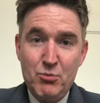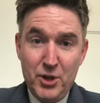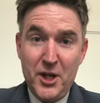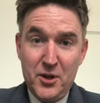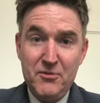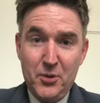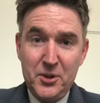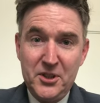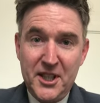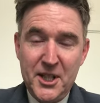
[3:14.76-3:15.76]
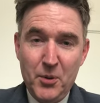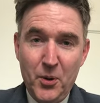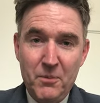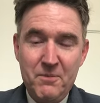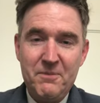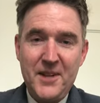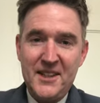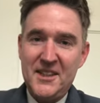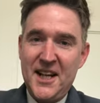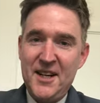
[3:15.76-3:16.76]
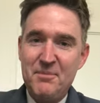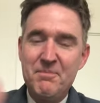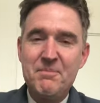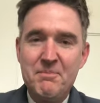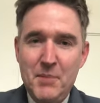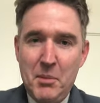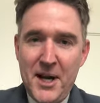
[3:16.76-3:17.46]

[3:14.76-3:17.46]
Really looking forward to seeing you all. Thanks again. Bye